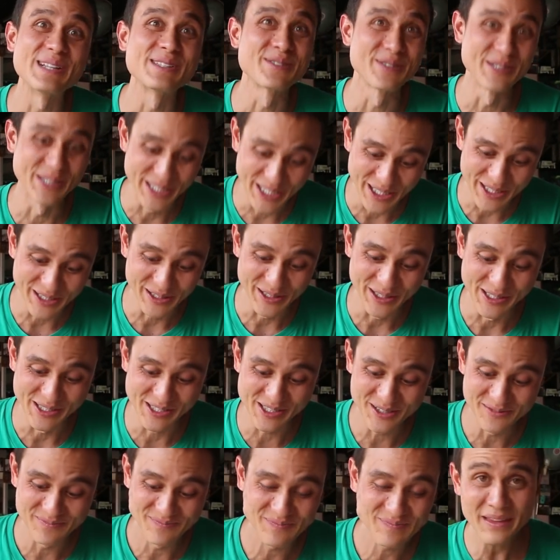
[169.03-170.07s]
is
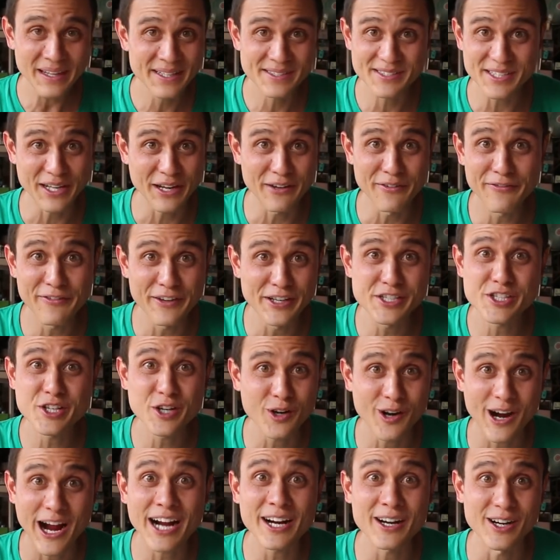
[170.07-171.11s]
ridiculous. It's like a fish
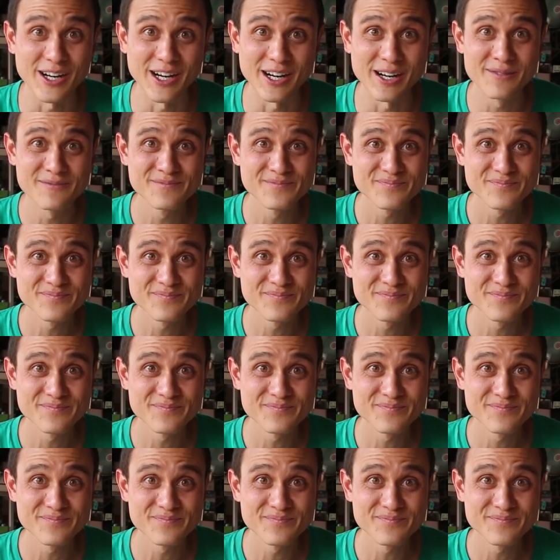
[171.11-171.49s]
cracker.